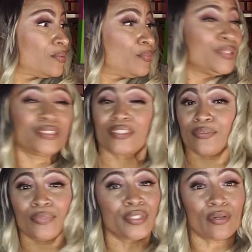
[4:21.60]
I
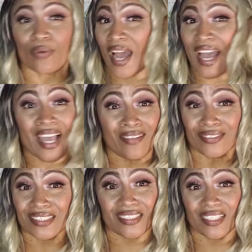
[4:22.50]

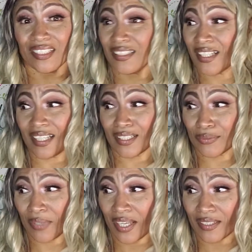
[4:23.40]
haven't seen the
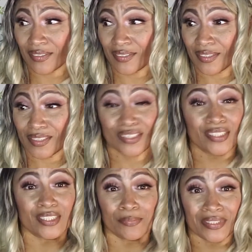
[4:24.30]
ex-wife.
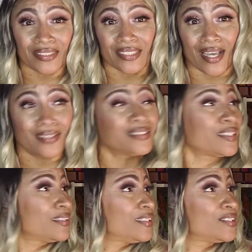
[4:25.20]
She's been silenced.
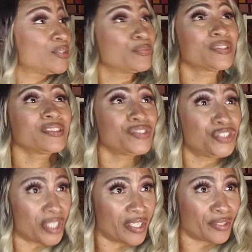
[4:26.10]
I think she was in
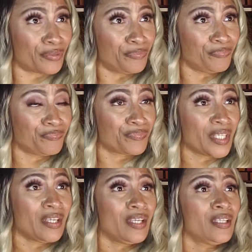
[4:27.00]
jail.
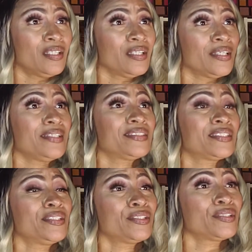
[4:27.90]
He
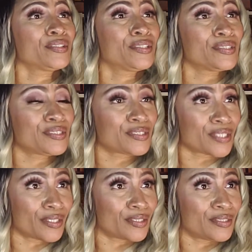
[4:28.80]
took the
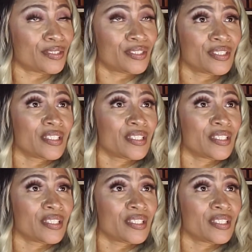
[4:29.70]
son.